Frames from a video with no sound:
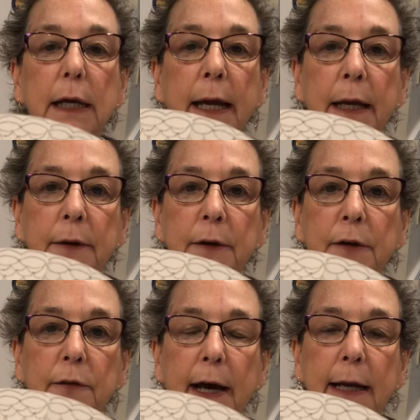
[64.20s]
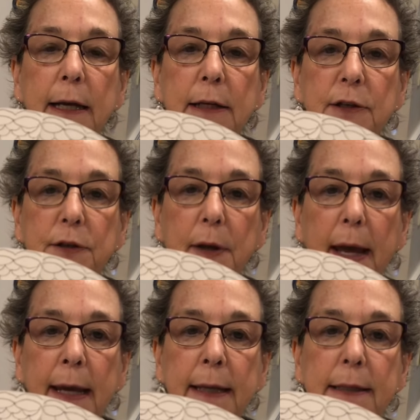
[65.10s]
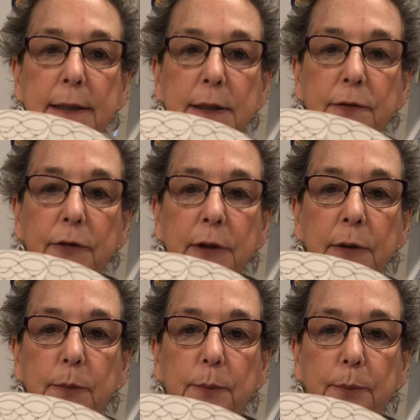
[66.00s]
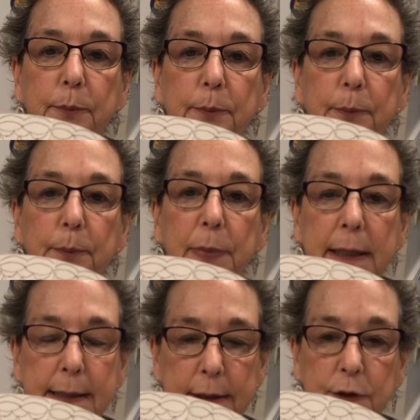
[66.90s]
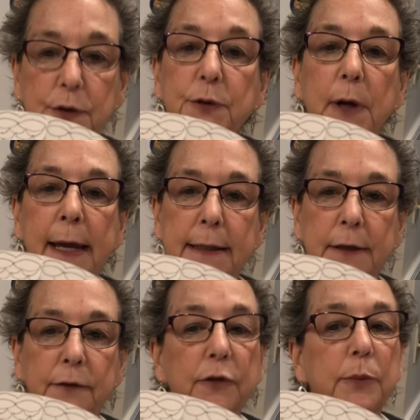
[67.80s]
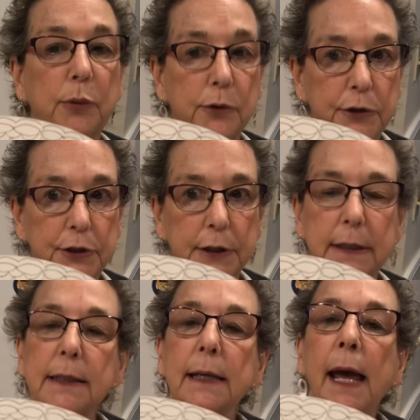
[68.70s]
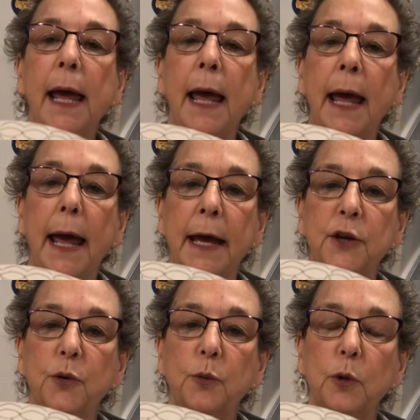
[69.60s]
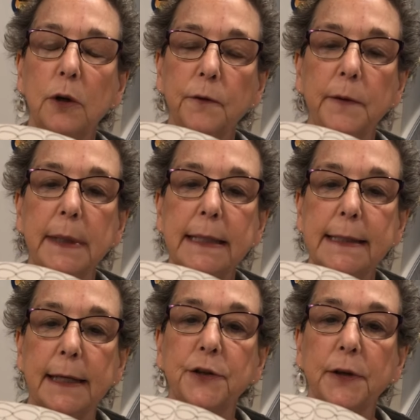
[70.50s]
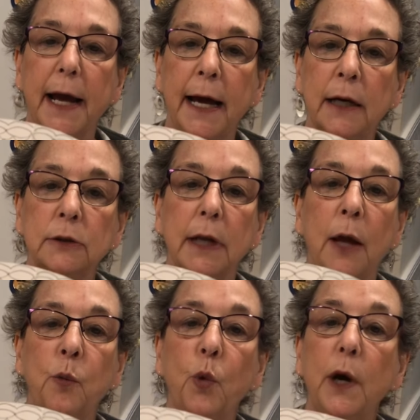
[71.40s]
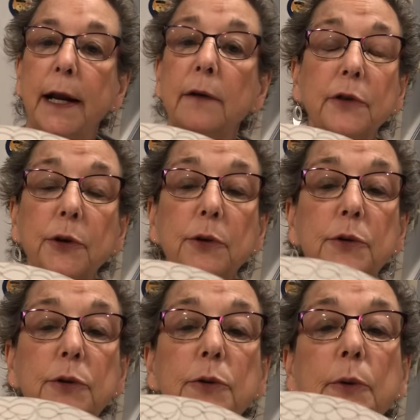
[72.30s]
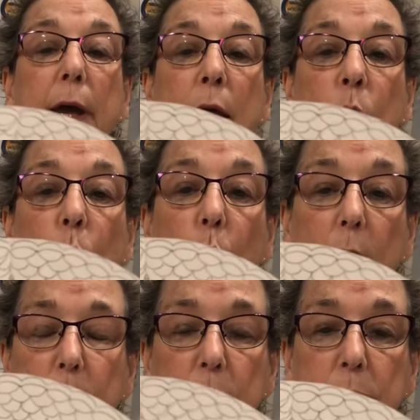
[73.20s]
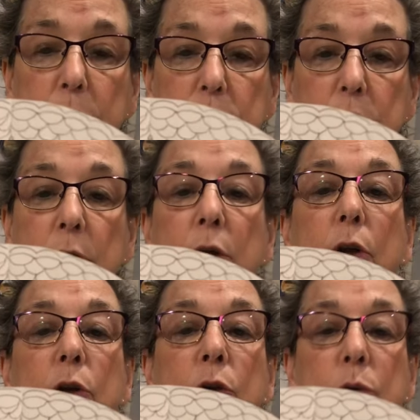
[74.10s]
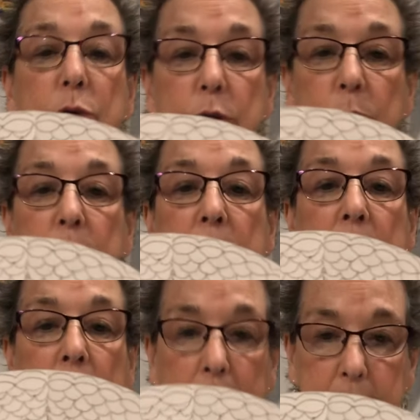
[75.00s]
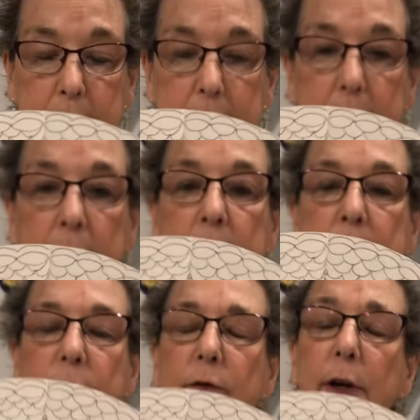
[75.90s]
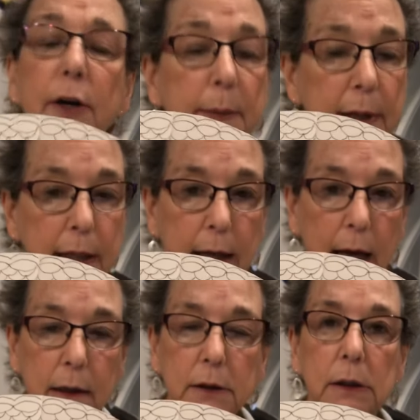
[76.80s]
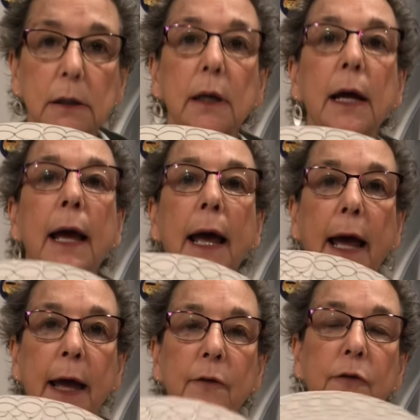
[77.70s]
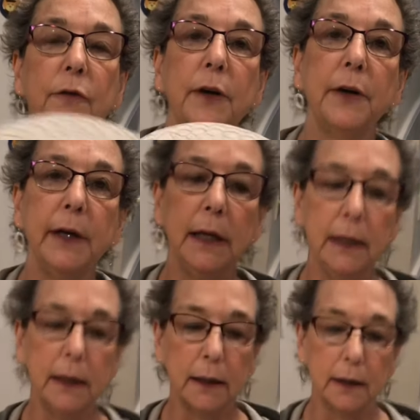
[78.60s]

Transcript: and divide it into 8 different pieces or 8 different portions. And you work from the center out, and whatever you do in one portion, you do in the next. And it's very methodical and very